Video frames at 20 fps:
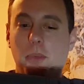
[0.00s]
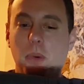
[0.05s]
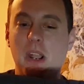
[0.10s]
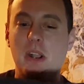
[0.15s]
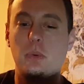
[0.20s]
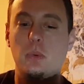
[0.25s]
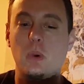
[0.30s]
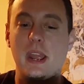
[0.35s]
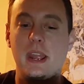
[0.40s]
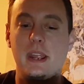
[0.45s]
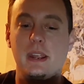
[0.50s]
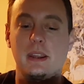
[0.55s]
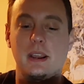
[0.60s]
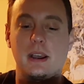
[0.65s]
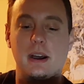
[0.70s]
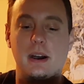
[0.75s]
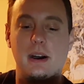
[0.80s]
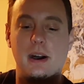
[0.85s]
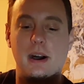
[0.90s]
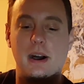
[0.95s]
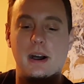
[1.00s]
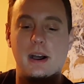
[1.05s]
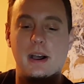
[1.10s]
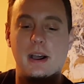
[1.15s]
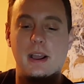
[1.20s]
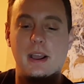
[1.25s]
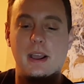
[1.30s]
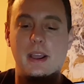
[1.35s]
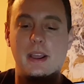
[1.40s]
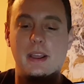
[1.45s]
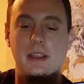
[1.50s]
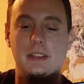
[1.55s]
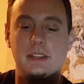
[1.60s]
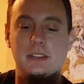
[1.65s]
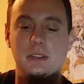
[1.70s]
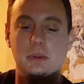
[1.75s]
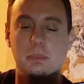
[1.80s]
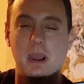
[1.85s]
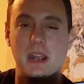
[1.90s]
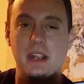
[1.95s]
Right away,
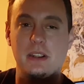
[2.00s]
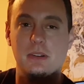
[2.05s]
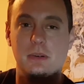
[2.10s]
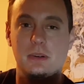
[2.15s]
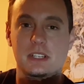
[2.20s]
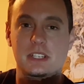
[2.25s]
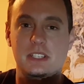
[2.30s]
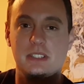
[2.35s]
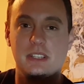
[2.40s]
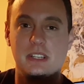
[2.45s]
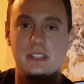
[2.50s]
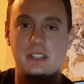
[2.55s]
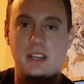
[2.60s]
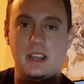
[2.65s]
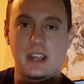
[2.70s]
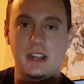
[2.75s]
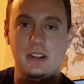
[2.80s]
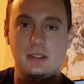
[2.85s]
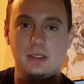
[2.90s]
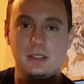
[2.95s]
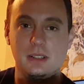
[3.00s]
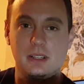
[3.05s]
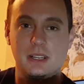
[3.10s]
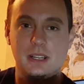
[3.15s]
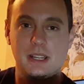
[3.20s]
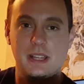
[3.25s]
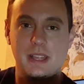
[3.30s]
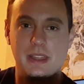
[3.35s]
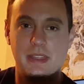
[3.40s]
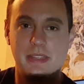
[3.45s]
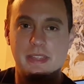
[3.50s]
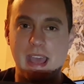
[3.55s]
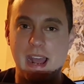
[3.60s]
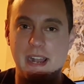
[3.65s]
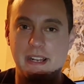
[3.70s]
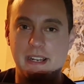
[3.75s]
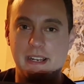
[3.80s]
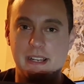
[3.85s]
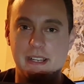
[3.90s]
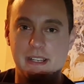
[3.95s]
you might notice in the title
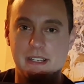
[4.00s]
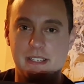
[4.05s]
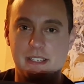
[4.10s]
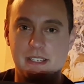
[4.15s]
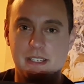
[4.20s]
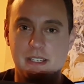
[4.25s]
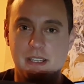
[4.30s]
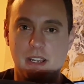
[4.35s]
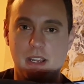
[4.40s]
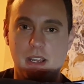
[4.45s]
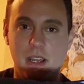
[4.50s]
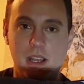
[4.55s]
that it is